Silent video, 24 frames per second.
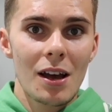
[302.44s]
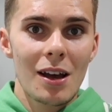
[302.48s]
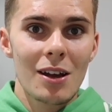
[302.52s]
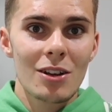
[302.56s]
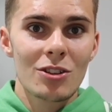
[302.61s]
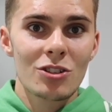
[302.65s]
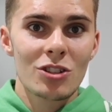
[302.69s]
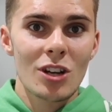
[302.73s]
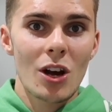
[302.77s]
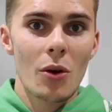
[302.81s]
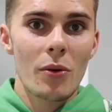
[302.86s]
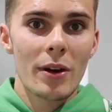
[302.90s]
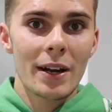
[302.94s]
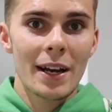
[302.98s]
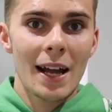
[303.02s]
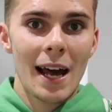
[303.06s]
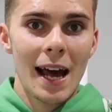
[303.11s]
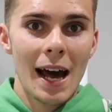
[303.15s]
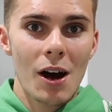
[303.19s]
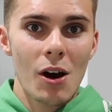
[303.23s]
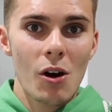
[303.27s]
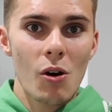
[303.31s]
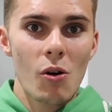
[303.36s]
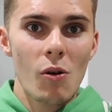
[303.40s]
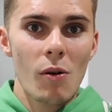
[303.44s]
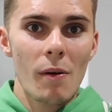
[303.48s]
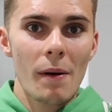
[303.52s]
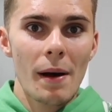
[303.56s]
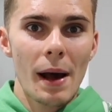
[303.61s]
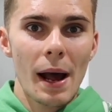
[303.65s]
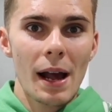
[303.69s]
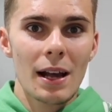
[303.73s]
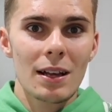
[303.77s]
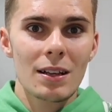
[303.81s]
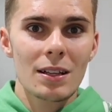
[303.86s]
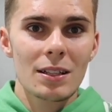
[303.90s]
showing how
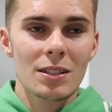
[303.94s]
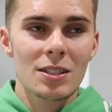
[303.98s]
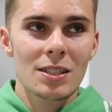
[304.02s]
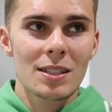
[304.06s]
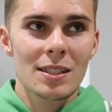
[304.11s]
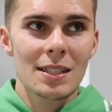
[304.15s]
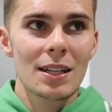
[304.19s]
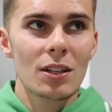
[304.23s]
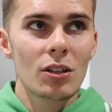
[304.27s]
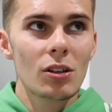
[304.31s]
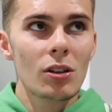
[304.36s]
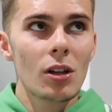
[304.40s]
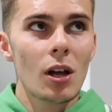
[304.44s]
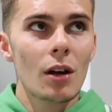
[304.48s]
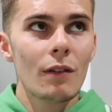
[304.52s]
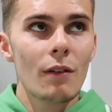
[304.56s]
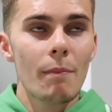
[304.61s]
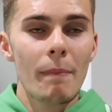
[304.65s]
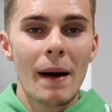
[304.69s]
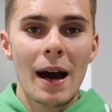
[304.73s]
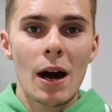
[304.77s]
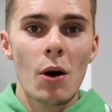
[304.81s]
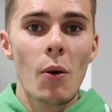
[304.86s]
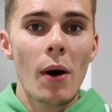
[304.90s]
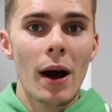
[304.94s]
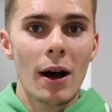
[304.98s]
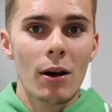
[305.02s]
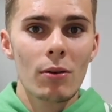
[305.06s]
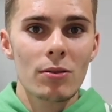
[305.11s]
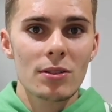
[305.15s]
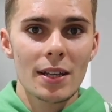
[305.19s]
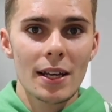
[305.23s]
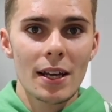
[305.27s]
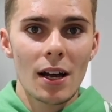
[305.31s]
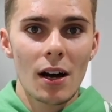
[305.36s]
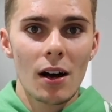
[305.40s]
still of a
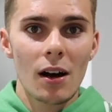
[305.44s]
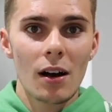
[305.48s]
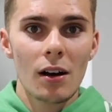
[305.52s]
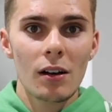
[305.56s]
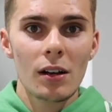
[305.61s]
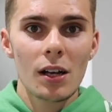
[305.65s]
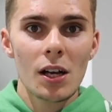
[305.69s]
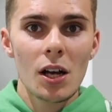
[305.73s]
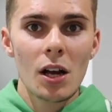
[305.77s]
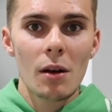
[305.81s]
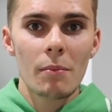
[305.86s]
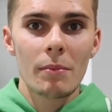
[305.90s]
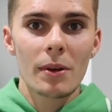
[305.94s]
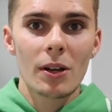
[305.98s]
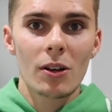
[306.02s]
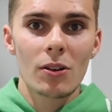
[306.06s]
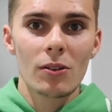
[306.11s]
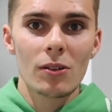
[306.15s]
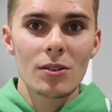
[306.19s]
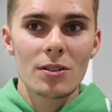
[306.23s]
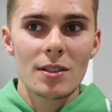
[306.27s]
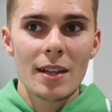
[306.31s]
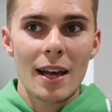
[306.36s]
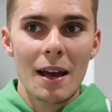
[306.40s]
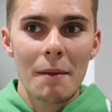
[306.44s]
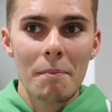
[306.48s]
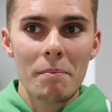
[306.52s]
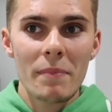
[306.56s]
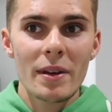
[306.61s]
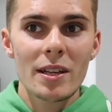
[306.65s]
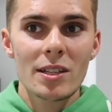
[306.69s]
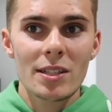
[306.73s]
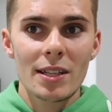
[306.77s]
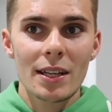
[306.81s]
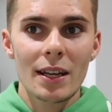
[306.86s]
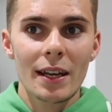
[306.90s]
powerhouse they are because they're
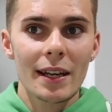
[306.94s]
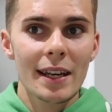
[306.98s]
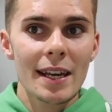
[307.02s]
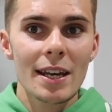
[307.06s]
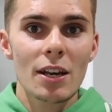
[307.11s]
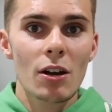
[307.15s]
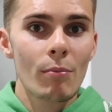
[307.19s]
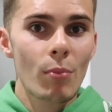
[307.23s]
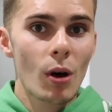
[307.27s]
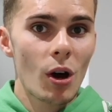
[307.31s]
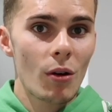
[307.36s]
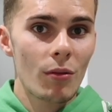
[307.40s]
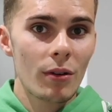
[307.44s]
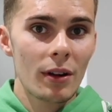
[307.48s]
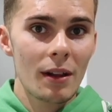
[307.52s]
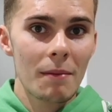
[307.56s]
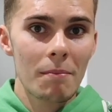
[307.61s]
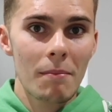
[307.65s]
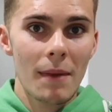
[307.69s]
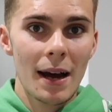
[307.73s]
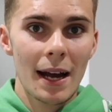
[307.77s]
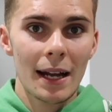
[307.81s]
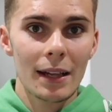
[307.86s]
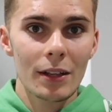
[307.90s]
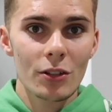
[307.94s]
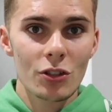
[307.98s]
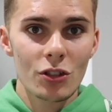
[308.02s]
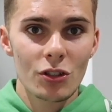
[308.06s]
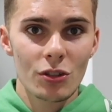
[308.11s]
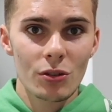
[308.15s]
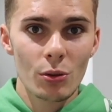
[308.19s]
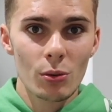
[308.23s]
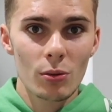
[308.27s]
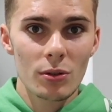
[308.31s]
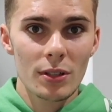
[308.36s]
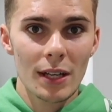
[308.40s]
missing a key component in mileage
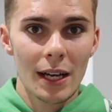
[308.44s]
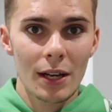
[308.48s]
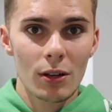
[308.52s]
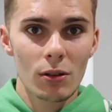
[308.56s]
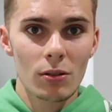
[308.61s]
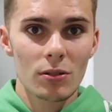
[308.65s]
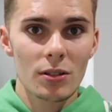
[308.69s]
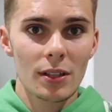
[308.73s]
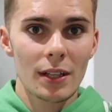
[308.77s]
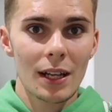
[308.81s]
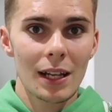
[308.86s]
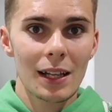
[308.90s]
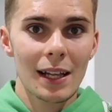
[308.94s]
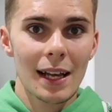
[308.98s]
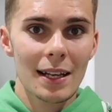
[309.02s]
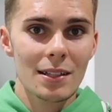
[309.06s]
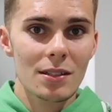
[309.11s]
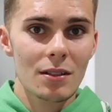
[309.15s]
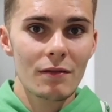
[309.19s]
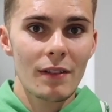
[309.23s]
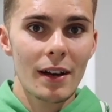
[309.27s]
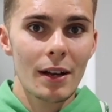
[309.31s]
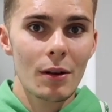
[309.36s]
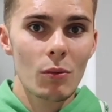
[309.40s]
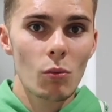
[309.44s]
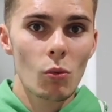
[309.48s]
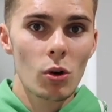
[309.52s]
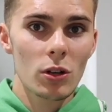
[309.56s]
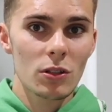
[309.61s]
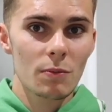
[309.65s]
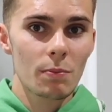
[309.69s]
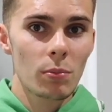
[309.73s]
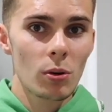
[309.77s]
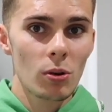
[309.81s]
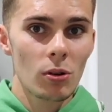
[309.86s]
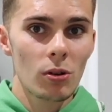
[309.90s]
shoes and also their last event
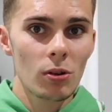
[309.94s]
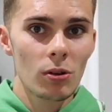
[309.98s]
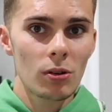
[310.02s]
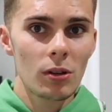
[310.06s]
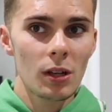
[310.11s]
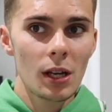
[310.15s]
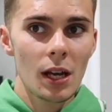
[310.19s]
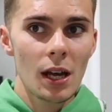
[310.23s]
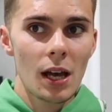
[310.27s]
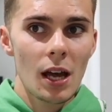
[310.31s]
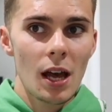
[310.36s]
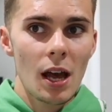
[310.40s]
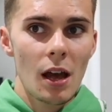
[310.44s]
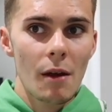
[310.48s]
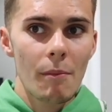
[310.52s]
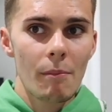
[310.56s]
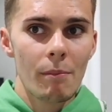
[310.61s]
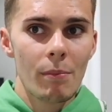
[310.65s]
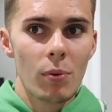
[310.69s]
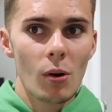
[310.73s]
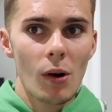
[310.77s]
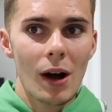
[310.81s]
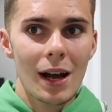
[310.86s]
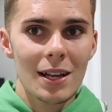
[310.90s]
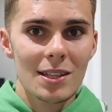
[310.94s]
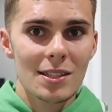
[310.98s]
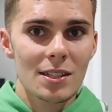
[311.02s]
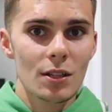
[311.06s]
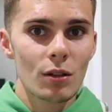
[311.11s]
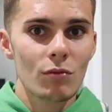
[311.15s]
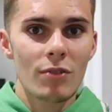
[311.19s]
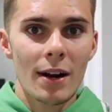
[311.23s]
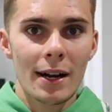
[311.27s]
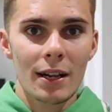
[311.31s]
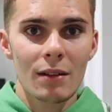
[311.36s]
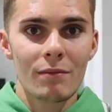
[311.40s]
was poor but I
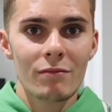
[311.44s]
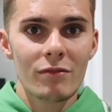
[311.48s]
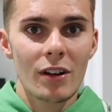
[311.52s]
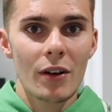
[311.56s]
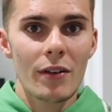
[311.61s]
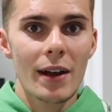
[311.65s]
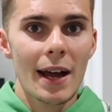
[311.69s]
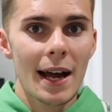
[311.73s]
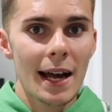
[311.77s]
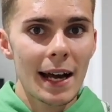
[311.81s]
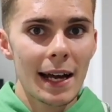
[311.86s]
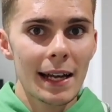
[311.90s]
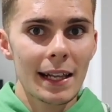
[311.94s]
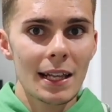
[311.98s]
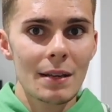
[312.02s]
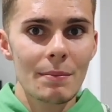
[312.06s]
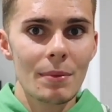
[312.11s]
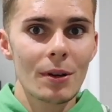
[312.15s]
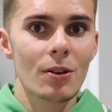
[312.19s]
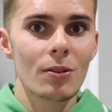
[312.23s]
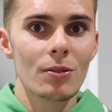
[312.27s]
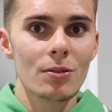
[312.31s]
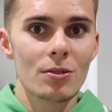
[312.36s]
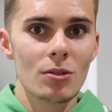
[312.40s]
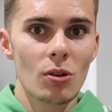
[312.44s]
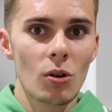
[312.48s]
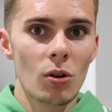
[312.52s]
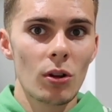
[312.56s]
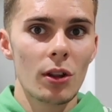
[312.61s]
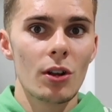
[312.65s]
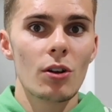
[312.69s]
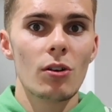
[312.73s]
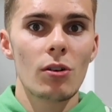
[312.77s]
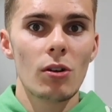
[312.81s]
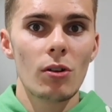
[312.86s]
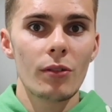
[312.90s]
still rank them very highly because all
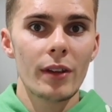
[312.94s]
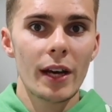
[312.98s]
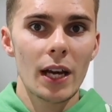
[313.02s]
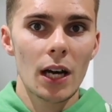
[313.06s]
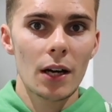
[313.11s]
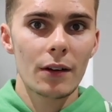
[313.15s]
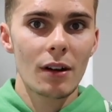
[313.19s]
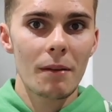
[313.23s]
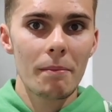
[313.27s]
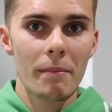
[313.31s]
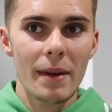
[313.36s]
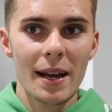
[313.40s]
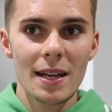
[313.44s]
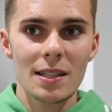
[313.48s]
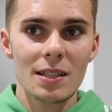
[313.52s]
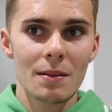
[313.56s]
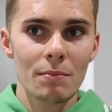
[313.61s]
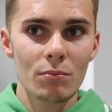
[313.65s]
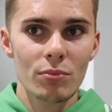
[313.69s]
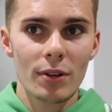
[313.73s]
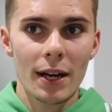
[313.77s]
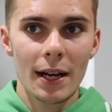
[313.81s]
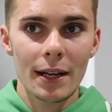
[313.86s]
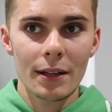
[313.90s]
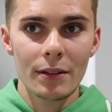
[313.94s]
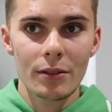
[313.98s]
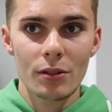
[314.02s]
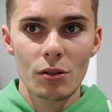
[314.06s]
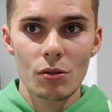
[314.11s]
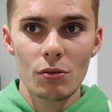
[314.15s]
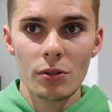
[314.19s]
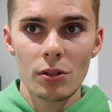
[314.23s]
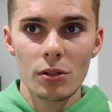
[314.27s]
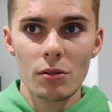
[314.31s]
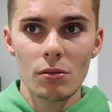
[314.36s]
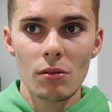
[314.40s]
in all they are an amazing brand
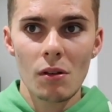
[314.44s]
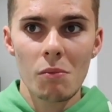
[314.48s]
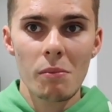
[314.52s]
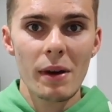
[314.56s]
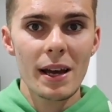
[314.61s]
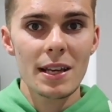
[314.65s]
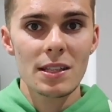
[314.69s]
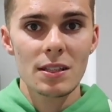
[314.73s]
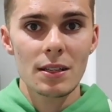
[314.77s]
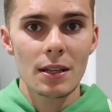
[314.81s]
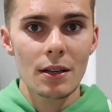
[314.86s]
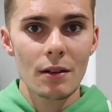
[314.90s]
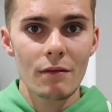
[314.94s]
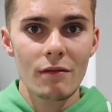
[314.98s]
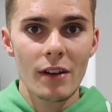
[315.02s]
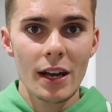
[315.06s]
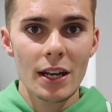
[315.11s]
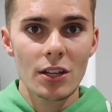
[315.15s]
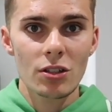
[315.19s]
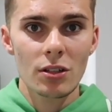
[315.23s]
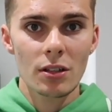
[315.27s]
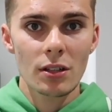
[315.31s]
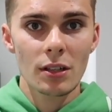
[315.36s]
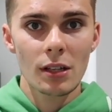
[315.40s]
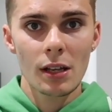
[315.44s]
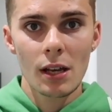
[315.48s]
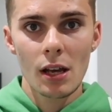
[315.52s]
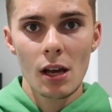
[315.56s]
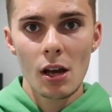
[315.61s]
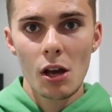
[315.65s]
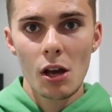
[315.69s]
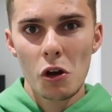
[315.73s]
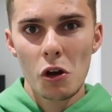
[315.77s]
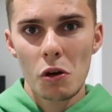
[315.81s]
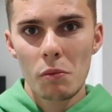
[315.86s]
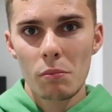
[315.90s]
who do amazing innovation
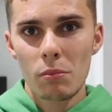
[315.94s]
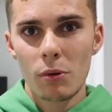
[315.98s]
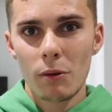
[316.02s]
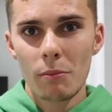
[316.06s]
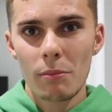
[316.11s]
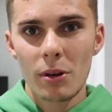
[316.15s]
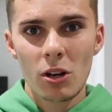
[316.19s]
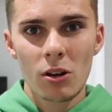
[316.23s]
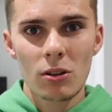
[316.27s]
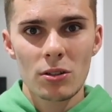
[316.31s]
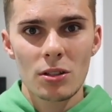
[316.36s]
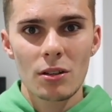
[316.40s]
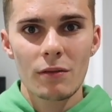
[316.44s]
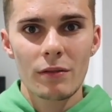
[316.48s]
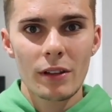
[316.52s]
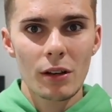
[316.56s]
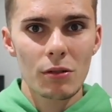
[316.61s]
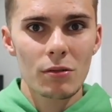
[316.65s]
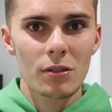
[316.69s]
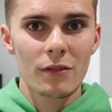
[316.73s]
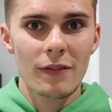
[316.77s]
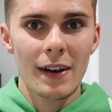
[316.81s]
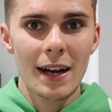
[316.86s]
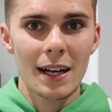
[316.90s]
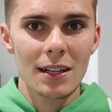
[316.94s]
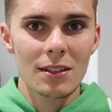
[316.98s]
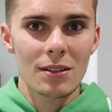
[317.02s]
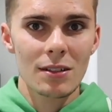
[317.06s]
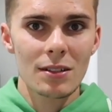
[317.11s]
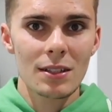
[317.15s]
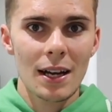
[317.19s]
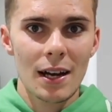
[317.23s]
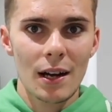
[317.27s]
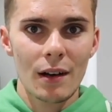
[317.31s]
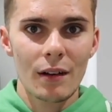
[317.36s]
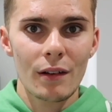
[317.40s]
but because of those
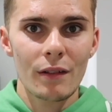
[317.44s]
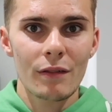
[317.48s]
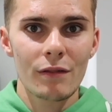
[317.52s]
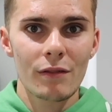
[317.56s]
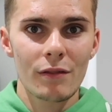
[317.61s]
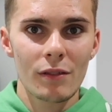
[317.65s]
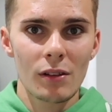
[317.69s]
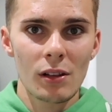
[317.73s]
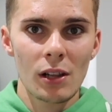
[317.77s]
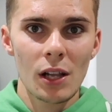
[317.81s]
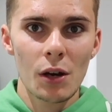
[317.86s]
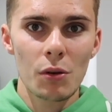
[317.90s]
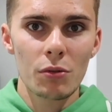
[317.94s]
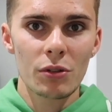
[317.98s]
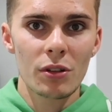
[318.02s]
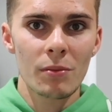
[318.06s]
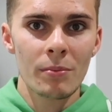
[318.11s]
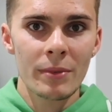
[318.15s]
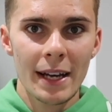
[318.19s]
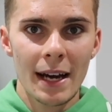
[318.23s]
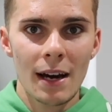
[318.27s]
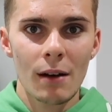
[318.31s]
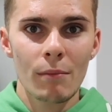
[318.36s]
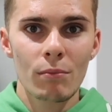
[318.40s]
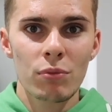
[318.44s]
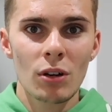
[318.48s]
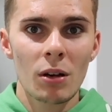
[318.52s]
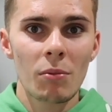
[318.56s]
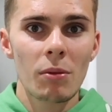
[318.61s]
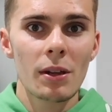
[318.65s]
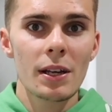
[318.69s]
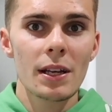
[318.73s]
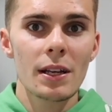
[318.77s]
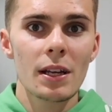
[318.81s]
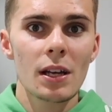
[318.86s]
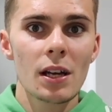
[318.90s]
factors I've lowered them down
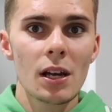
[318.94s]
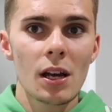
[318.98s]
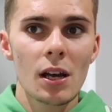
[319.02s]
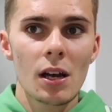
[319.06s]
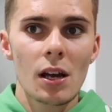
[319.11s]
probably